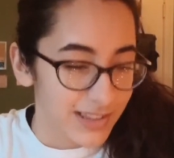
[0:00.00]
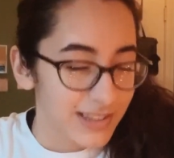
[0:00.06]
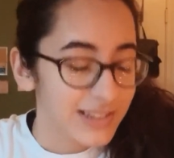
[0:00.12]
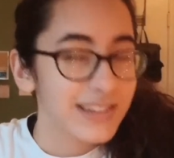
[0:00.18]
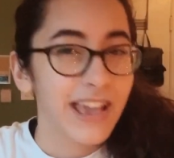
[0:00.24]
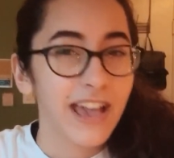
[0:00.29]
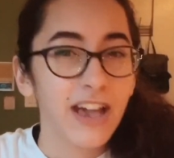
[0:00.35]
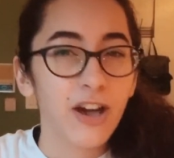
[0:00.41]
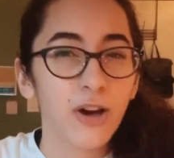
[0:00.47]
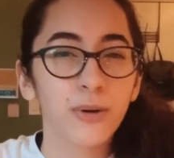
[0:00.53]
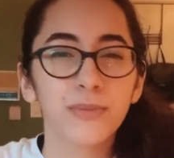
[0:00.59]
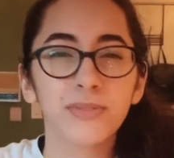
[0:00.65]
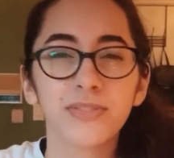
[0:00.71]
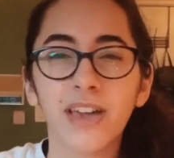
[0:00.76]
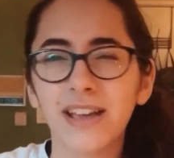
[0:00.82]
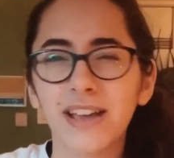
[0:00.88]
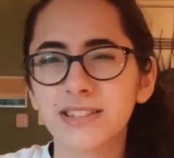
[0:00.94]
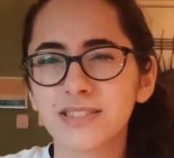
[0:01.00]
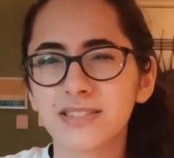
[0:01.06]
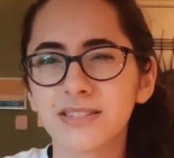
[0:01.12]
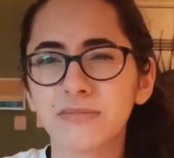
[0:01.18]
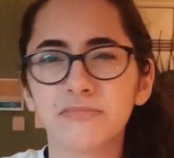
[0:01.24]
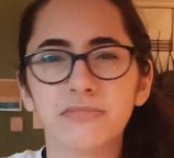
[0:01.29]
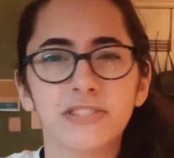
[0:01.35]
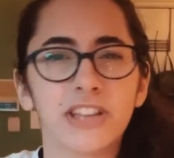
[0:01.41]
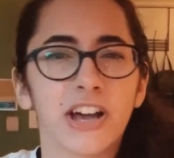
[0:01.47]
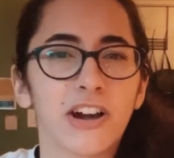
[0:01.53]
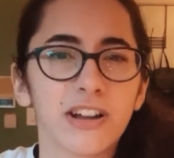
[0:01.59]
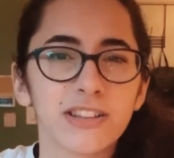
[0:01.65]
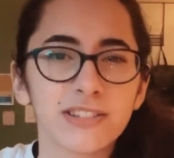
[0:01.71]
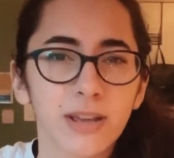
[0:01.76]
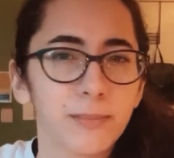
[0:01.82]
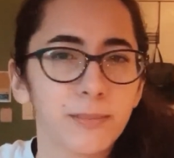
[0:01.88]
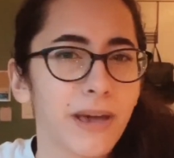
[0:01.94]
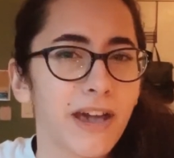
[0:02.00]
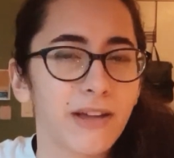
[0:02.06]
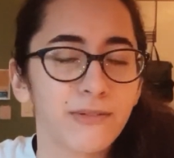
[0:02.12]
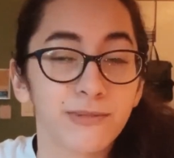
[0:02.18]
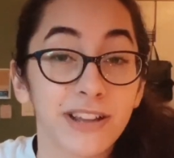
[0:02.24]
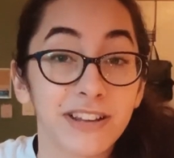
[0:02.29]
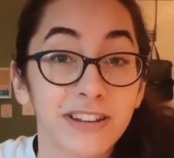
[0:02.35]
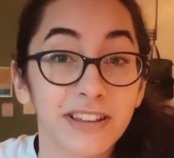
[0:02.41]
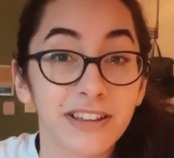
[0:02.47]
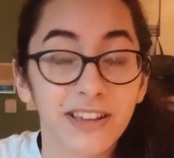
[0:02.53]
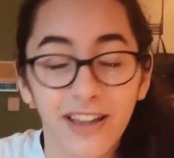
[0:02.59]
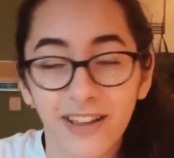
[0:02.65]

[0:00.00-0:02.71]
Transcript: Now that's not a bad rating